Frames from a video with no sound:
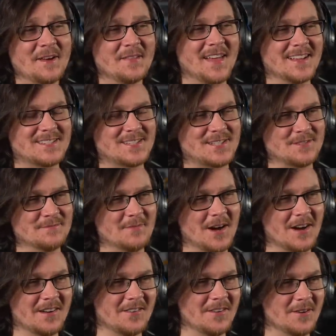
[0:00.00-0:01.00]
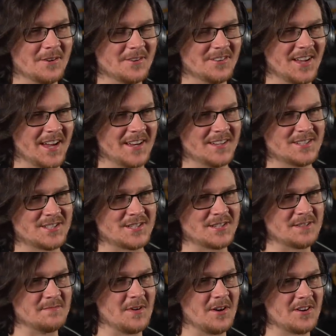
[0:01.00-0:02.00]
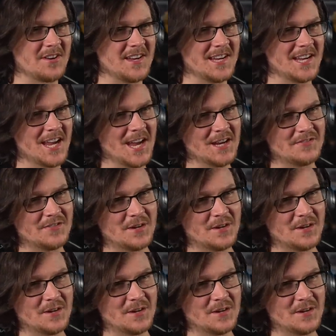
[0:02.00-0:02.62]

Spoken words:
That smug little, like, smirk he gave